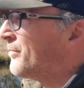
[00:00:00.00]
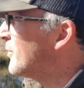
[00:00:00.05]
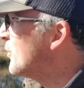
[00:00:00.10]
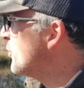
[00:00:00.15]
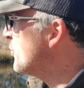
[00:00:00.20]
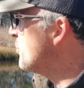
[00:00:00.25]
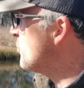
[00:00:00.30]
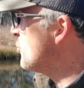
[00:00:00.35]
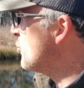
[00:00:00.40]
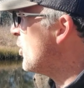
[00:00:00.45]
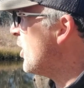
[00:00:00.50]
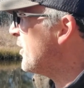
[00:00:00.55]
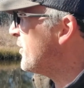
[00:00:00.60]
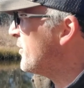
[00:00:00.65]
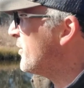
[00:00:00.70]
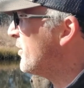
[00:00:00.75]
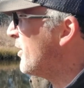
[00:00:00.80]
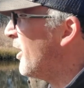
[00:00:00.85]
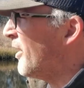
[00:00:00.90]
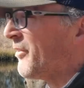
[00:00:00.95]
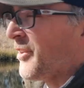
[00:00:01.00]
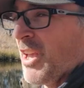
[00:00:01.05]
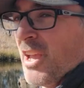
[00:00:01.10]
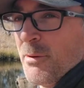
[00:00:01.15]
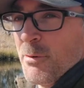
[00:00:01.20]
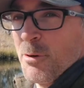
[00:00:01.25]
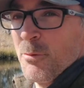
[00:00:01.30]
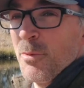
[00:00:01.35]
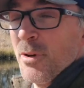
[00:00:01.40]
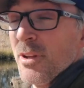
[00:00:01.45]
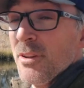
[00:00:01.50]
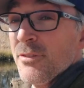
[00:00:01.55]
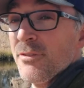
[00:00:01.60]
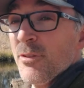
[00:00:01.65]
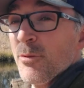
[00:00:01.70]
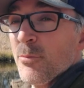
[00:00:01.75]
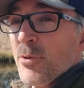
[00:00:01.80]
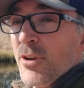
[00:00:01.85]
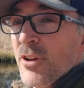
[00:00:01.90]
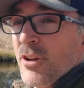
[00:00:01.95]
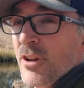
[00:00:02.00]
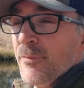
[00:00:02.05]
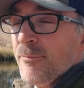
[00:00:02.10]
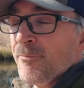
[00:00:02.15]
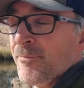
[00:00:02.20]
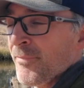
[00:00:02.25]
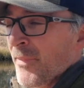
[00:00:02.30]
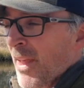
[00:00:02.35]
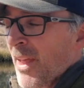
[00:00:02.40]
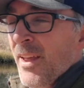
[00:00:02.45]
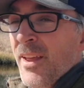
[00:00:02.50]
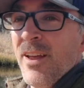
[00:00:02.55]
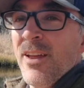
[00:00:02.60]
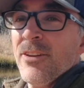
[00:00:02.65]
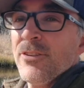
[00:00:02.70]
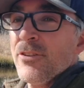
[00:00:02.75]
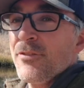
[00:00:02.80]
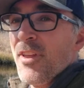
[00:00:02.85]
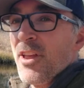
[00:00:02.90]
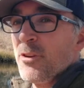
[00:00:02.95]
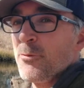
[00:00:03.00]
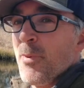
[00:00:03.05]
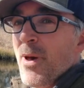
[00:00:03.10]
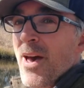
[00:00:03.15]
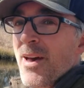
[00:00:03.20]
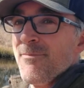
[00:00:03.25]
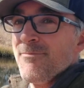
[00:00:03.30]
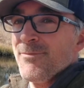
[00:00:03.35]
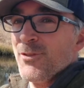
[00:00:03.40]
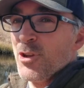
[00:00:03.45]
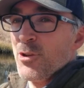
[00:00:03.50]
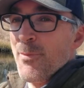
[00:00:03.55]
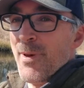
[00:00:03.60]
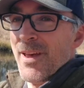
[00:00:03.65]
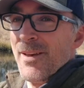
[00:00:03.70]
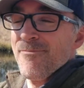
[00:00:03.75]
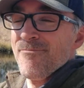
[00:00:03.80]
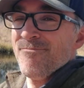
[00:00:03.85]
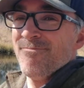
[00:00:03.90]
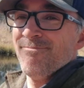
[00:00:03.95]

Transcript: do some shots off camera, but it's feeling pretty good. So thanks, Pat. You're the man.